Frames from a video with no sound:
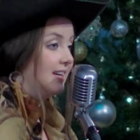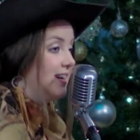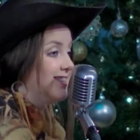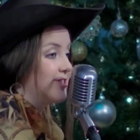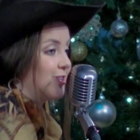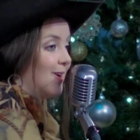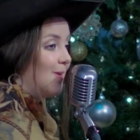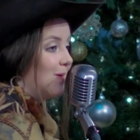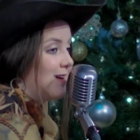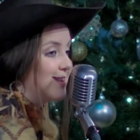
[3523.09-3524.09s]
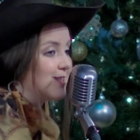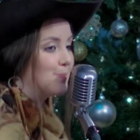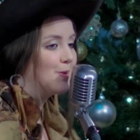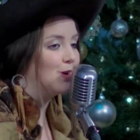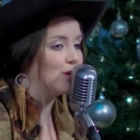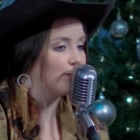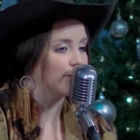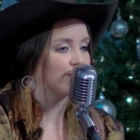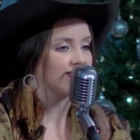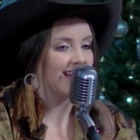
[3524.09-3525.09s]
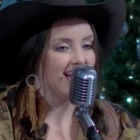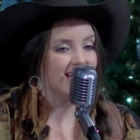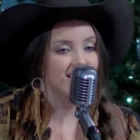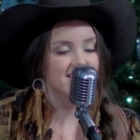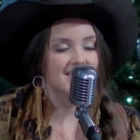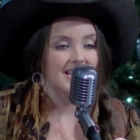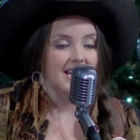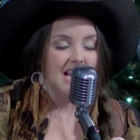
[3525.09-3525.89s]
It sure was a beautiful sight